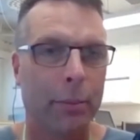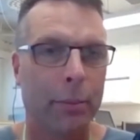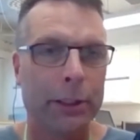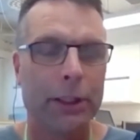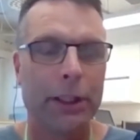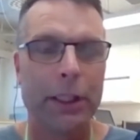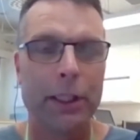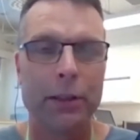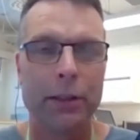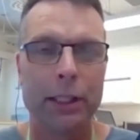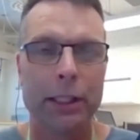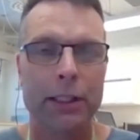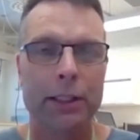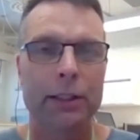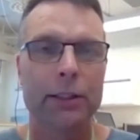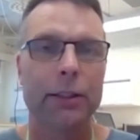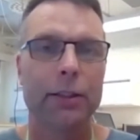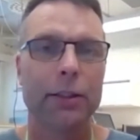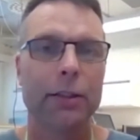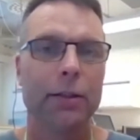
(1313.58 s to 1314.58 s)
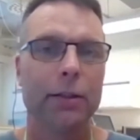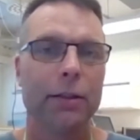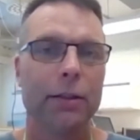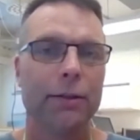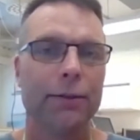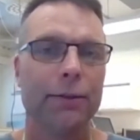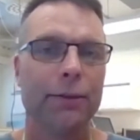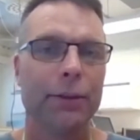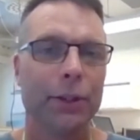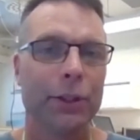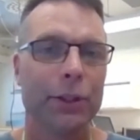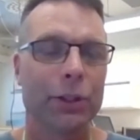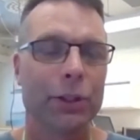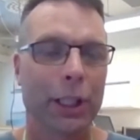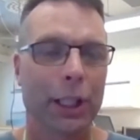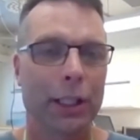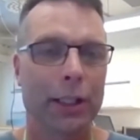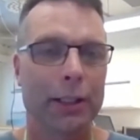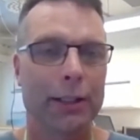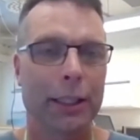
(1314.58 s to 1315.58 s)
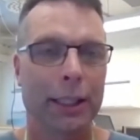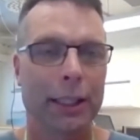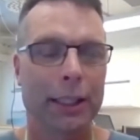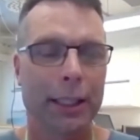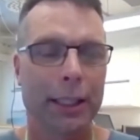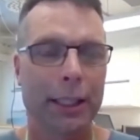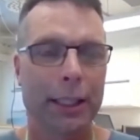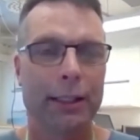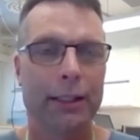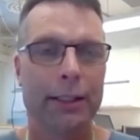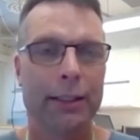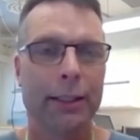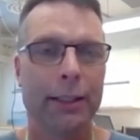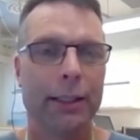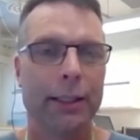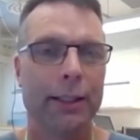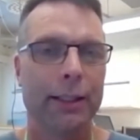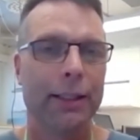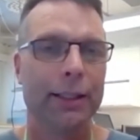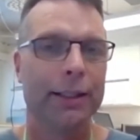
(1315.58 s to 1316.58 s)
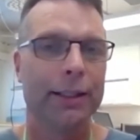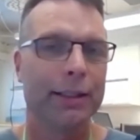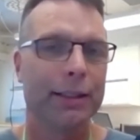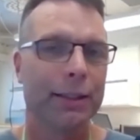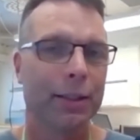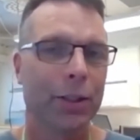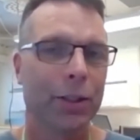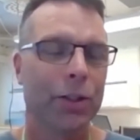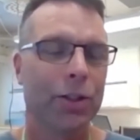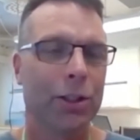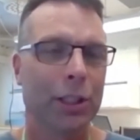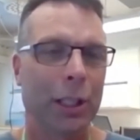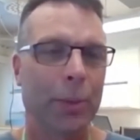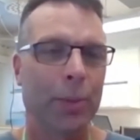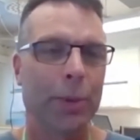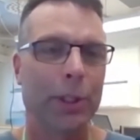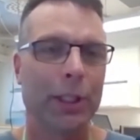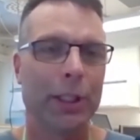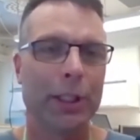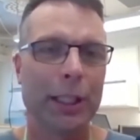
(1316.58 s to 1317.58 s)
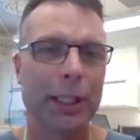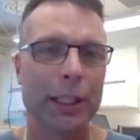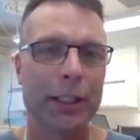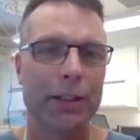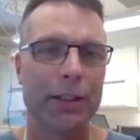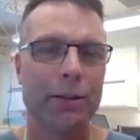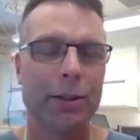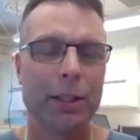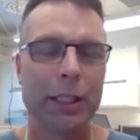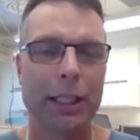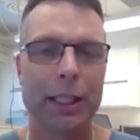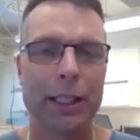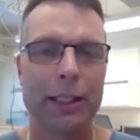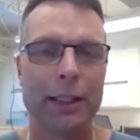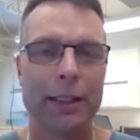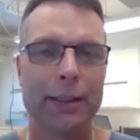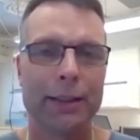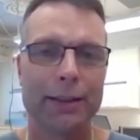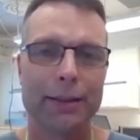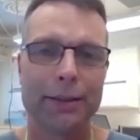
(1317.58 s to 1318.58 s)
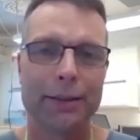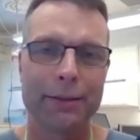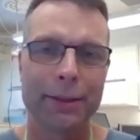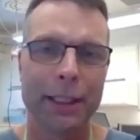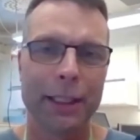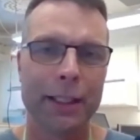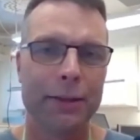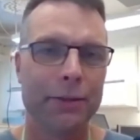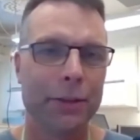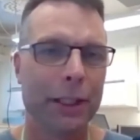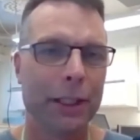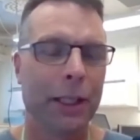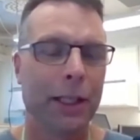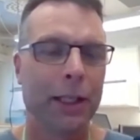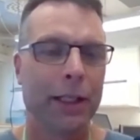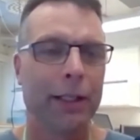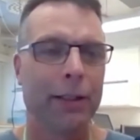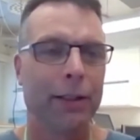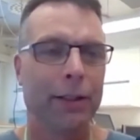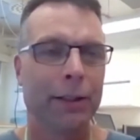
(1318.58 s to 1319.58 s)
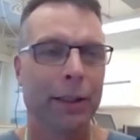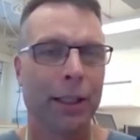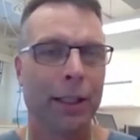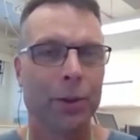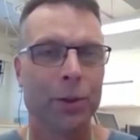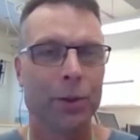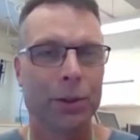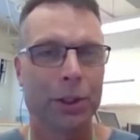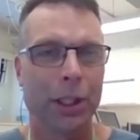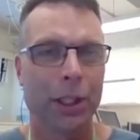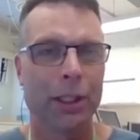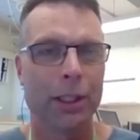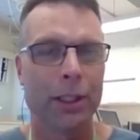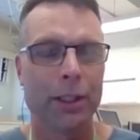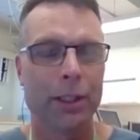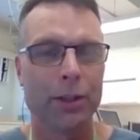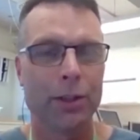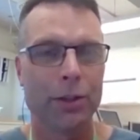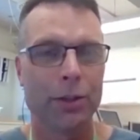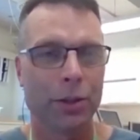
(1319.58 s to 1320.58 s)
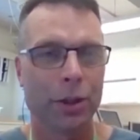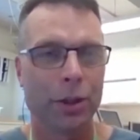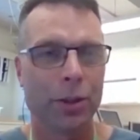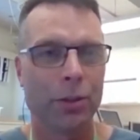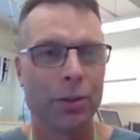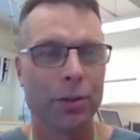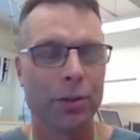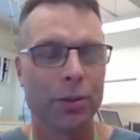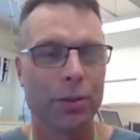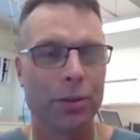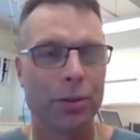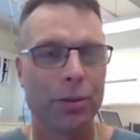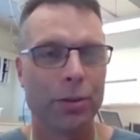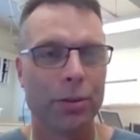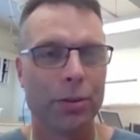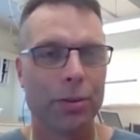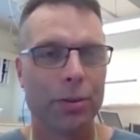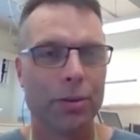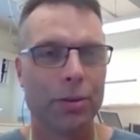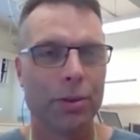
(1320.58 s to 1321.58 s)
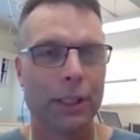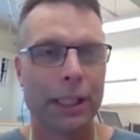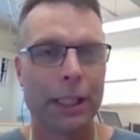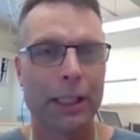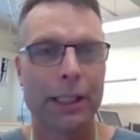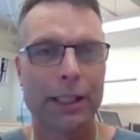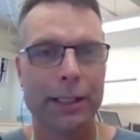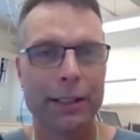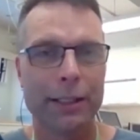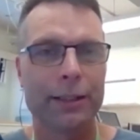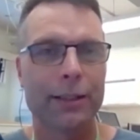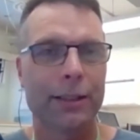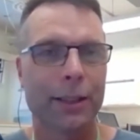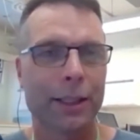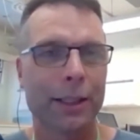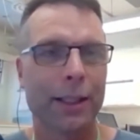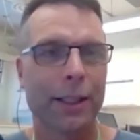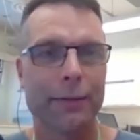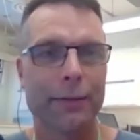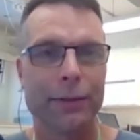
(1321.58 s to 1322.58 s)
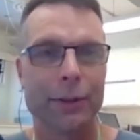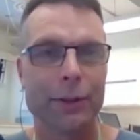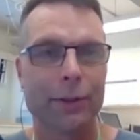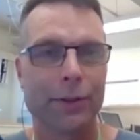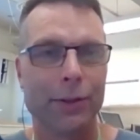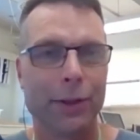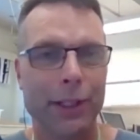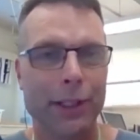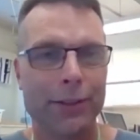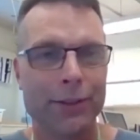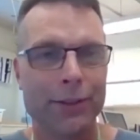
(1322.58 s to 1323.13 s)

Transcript: materials for your task at hand. It's not something that you can really rely on an outsider to know. At least I have not